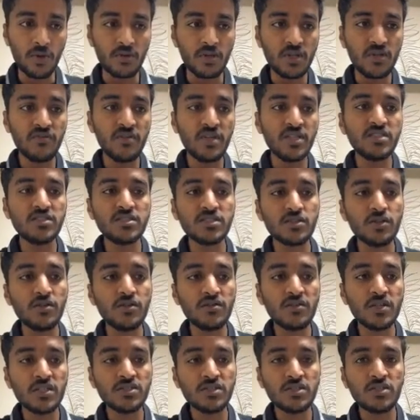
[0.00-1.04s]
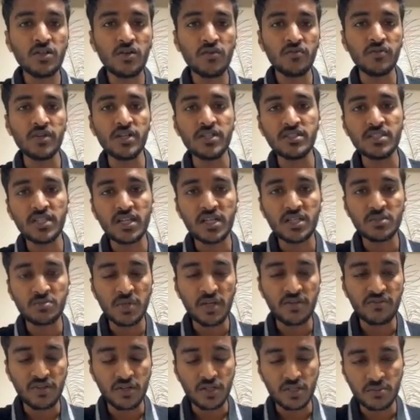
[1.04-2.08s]
the University of Windsor is
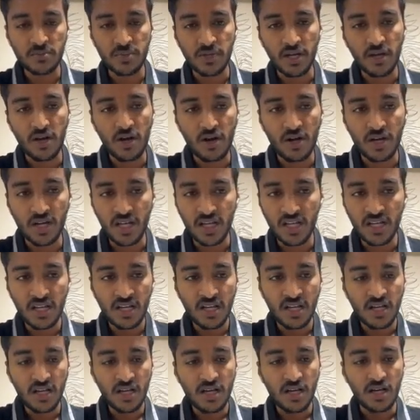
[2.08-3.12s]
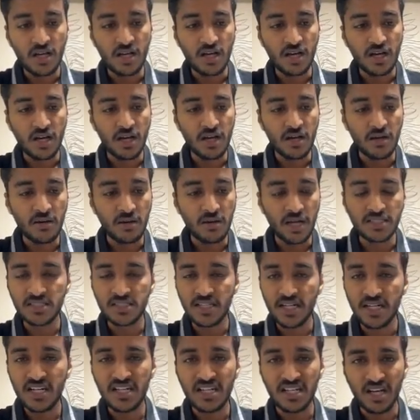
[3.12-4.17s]
my first priority. I
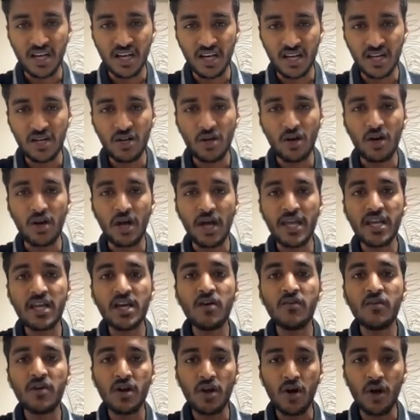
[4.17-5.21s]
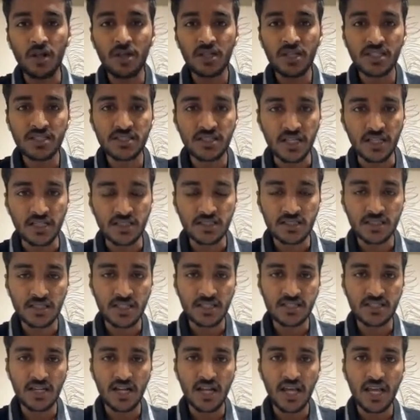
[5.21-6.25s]
said, and I covered all these things.
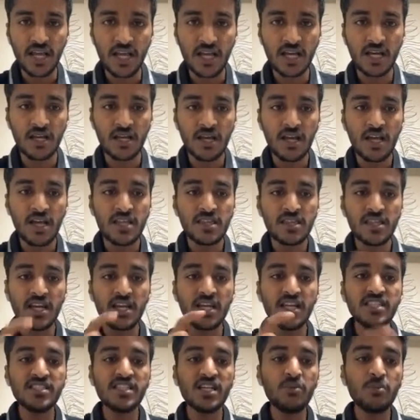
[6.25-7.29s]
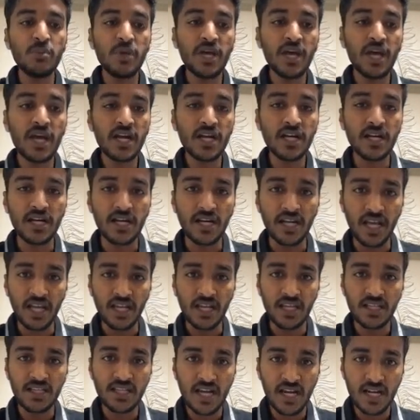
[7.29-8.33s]
It's like the reason behind
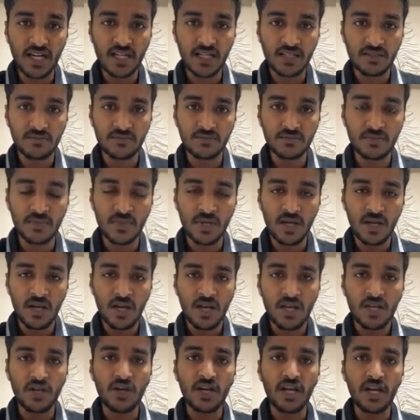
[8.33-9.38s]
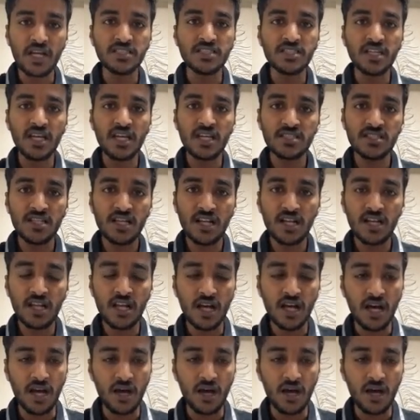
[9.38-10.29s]
taking that, your educational